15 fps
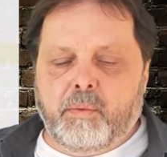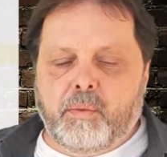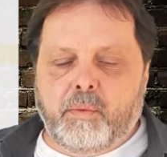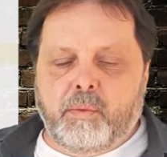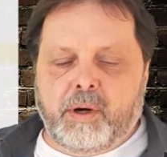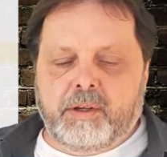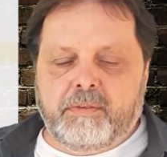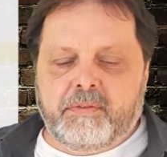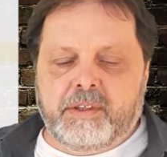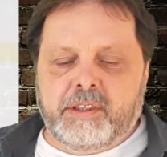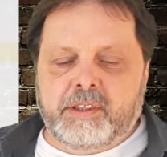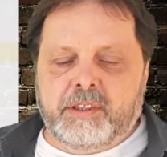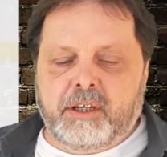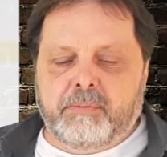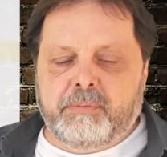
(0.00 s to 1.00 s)
one of
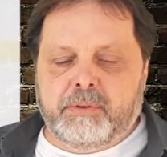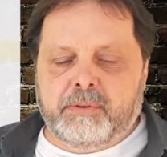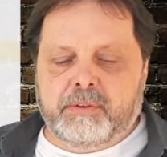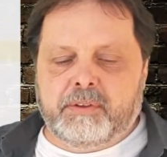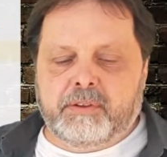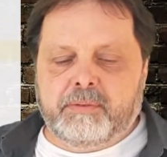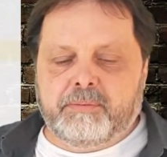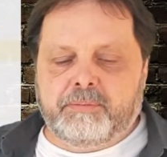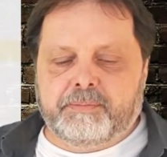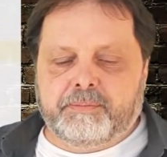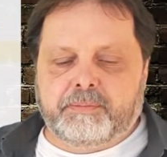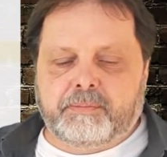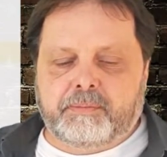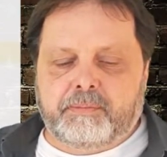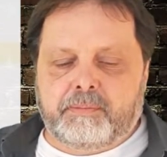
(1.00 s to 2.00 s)
these tuples
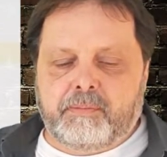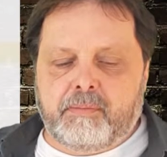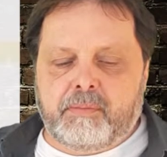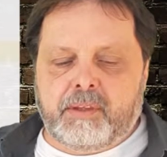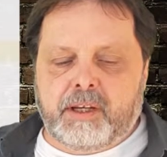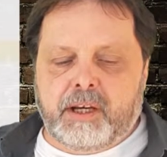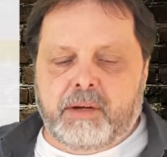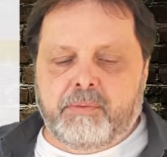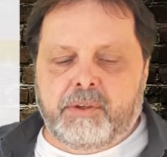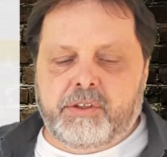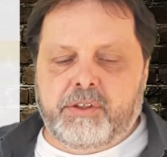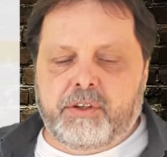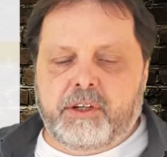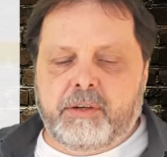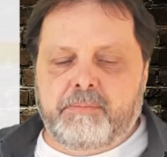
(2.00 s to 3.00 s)
and
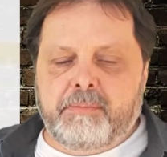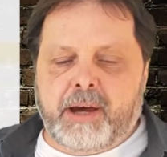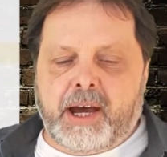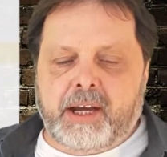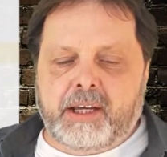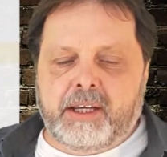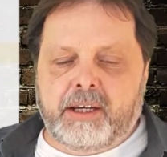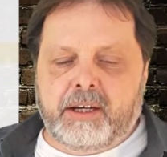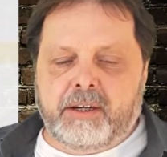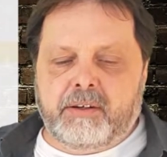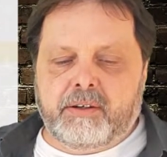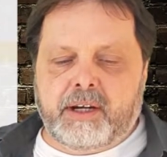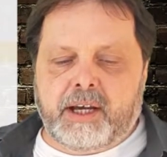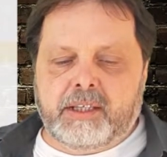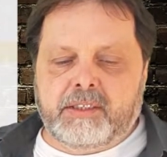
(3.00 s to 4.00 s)
return it back
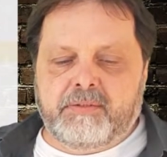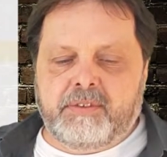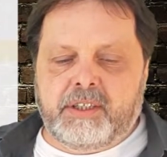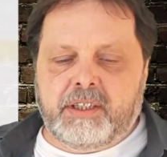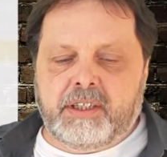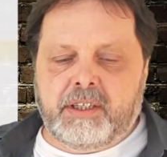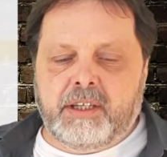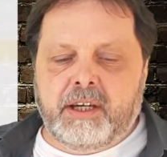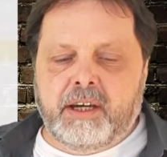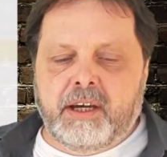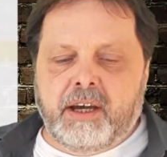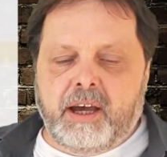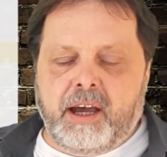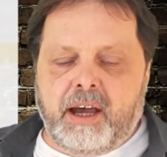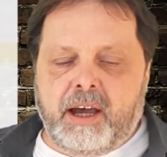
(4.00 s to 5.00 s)
here as V,
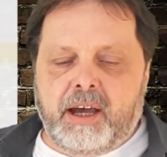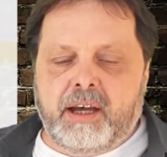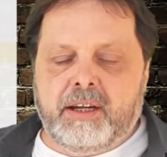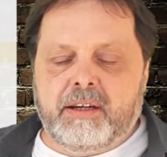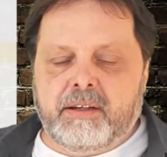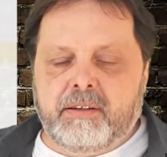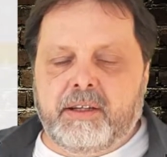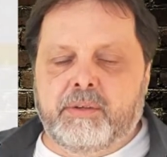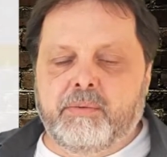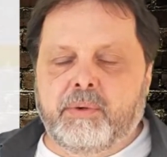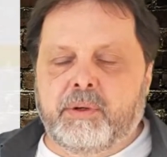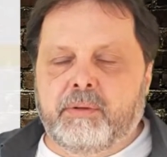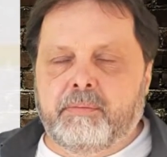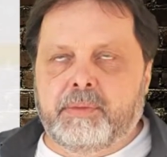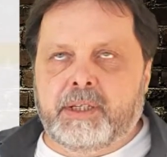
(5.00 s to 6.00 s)
and it
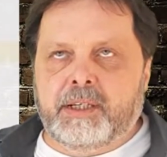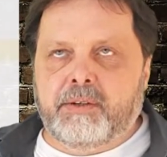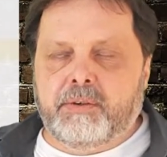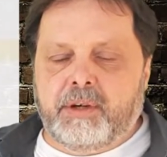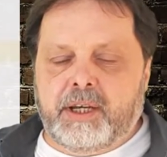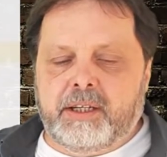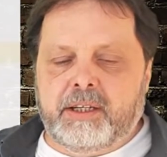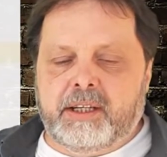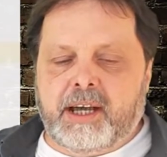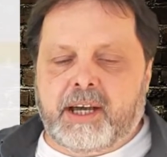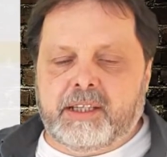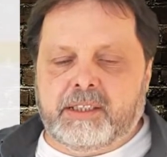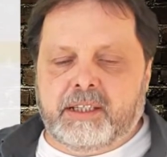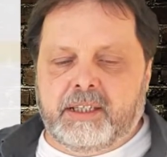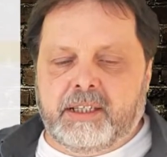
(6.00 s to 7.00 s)
will be created
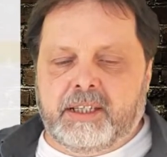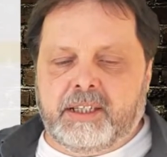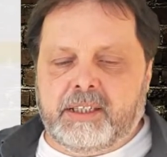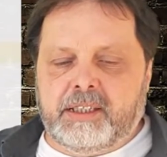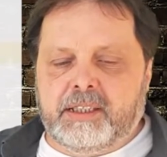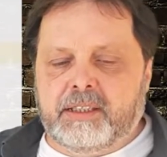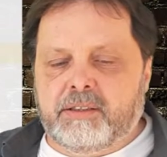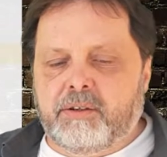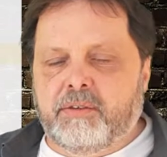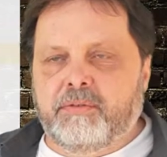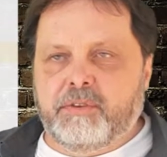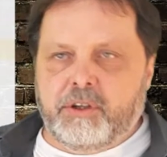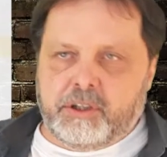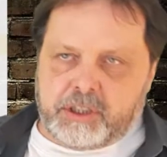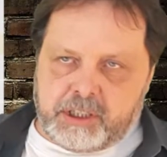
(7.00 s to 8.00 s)
as a list,
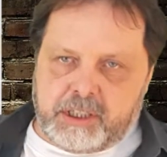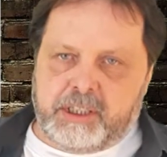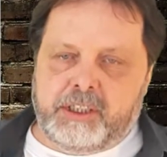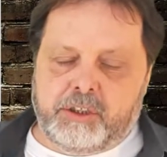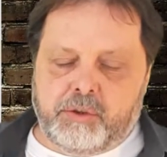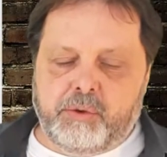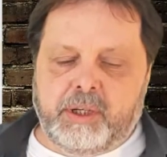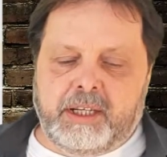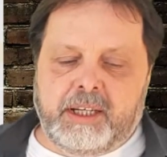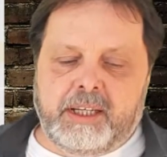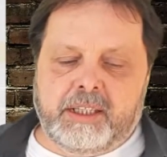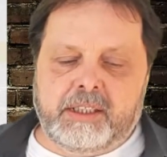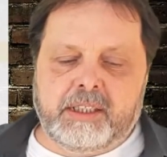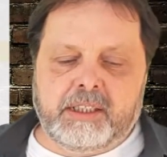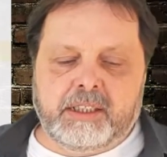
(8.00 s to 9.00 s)
converted into a
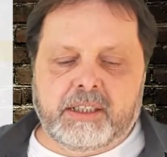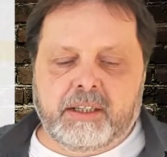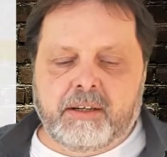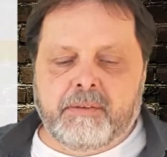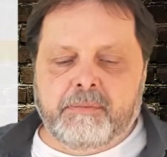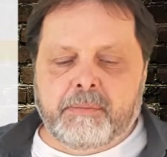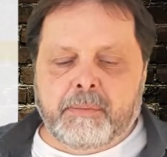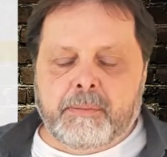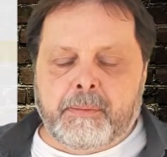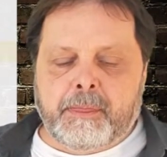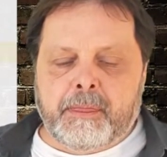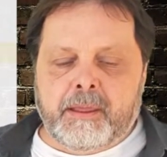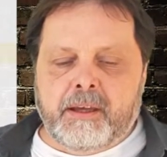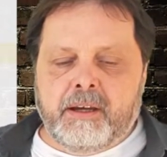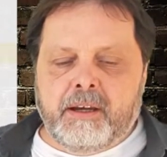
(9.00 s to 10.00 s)
list,
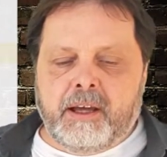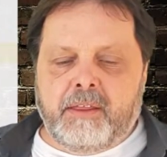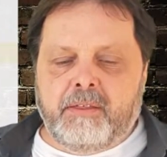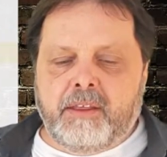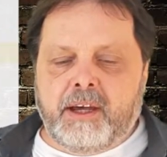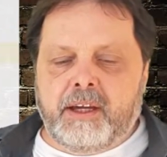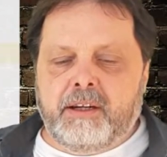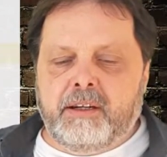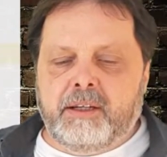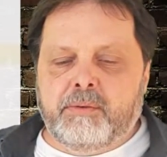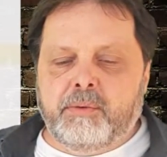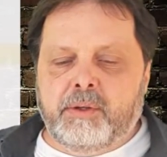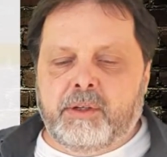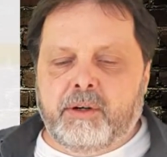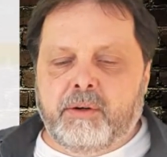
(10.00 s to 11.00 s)
and then it
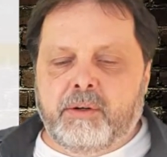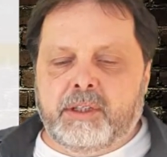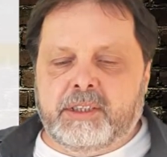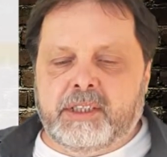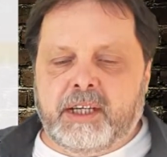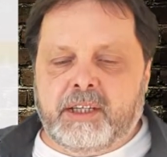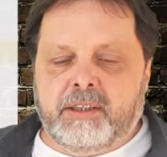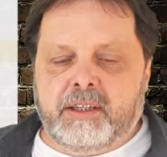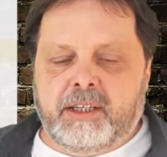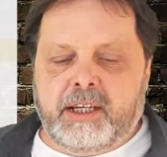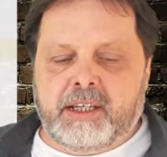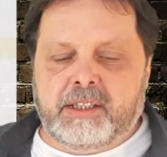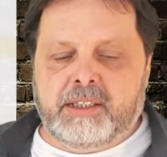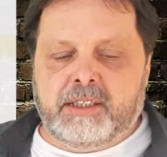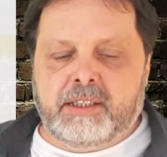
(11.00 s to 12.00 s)
will go and take the
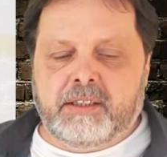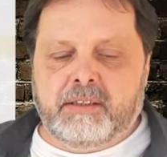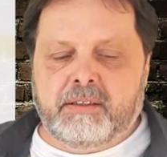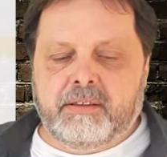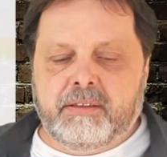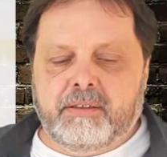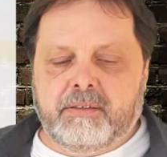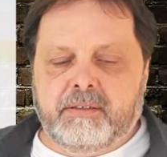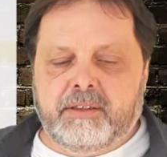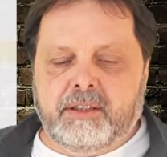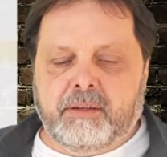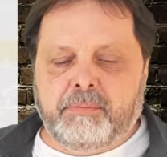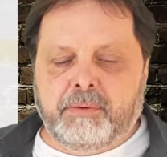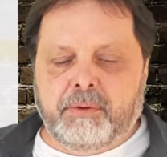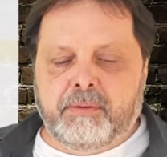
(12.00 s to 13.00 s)
next
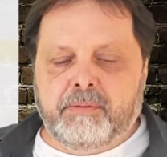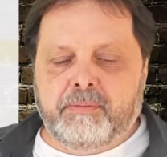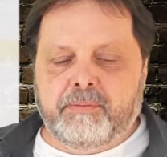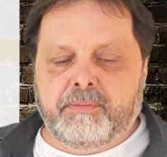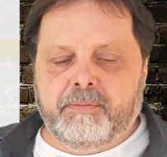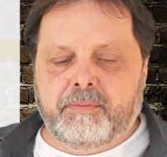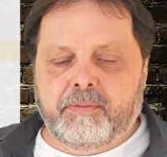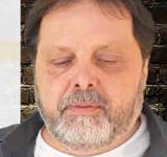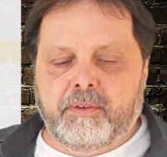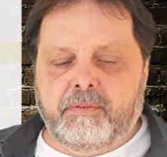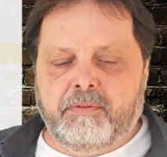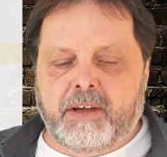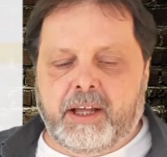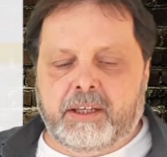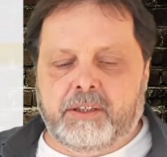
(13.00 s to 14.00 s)
tuple
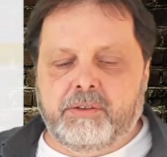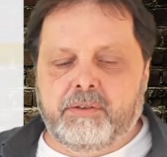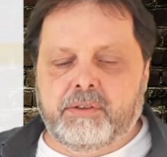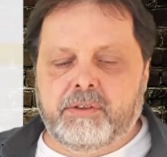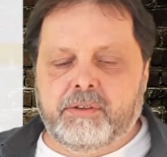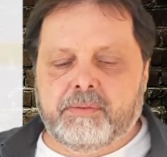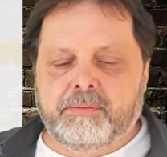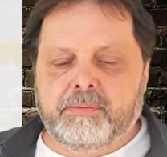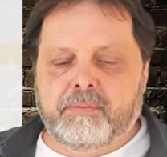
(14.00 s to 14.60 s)
values